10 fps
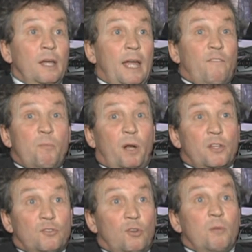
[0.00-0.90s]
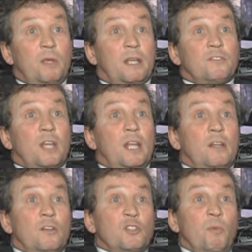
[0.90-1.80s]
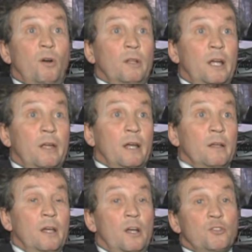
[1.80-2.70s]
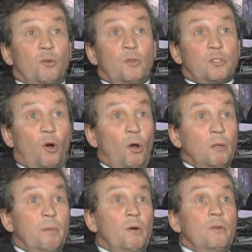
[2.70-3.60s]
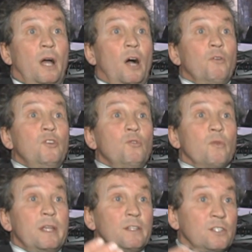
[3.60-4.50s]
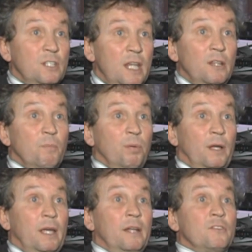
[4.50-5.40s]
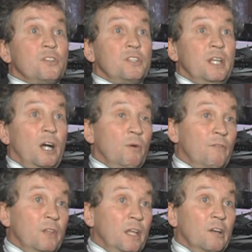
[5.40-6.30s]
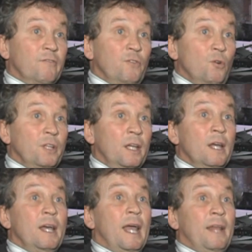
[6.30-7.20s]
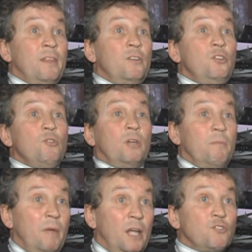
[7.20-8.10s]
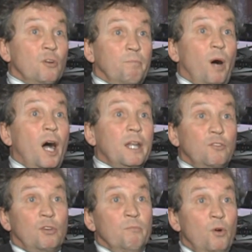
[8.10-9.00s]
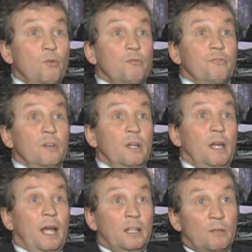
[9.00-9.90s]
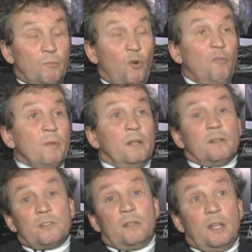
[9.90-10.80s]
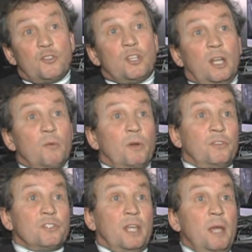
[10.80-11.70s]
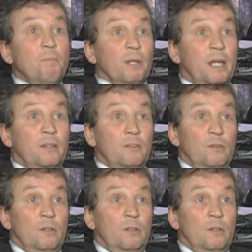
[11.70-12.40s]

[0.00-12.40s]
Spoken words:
Everybody's going to be contained in a small area. So it's all about how you see the play and you see how everything unfolding, and then you command your body to move. And the movement is initiated with the skate blade.